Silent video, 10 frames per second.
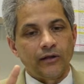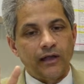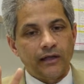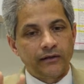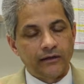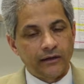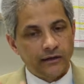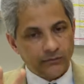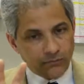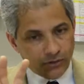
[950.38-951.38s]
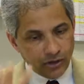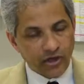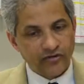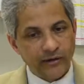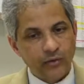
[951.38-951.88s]
And a lot
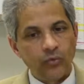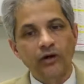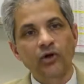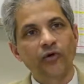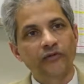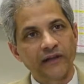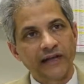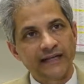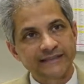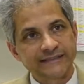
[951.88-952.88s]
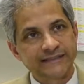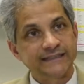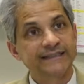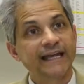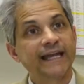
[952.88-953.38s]
of my work over the last
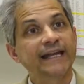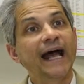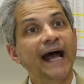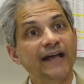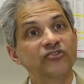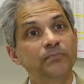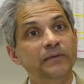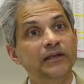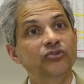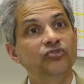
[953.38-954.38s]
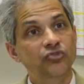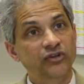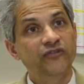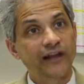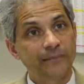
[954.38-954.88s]
decade has been to
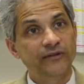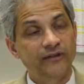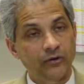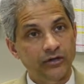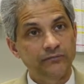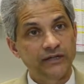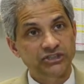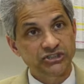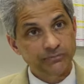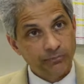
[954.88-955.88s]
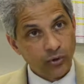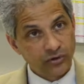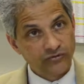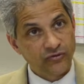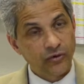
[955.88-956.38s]
develop these outcome measures,
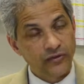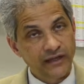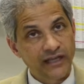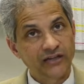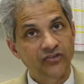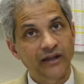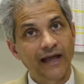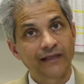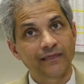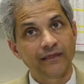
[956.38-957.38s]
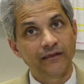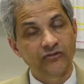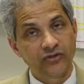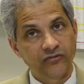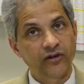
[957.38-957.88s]
both for the kids at the
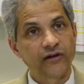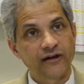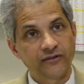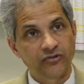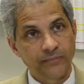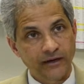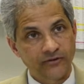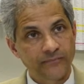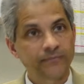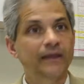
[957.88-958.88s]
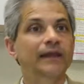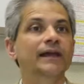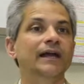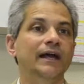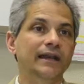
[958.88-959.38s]
severe end of the spectrum
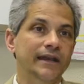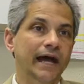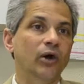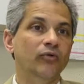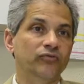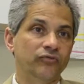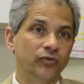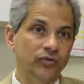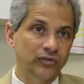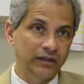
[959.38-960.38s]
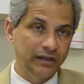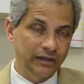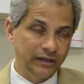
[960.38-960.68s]
and now for the